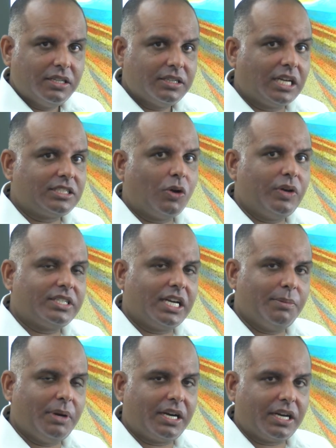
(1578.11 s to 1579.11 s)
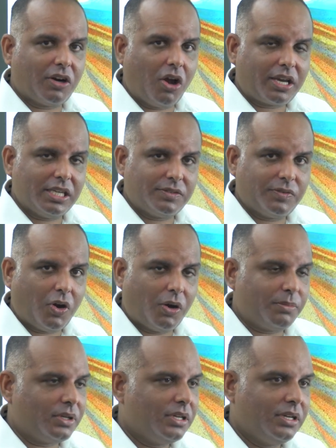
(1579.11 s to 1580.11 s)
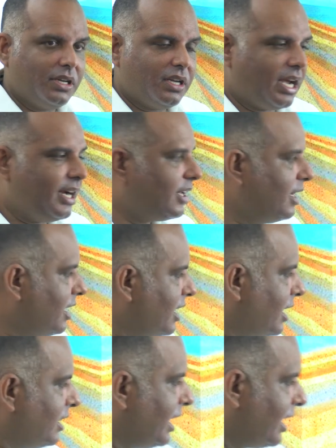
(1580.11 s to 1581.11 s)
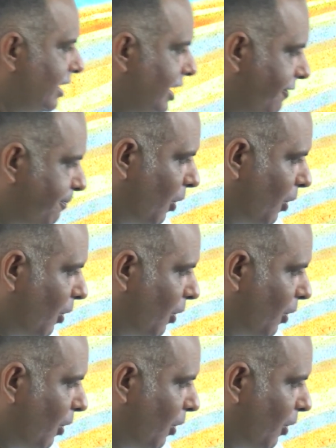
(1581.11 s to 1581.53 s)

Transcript: That's how a sedimentary rock is formed, right? Then if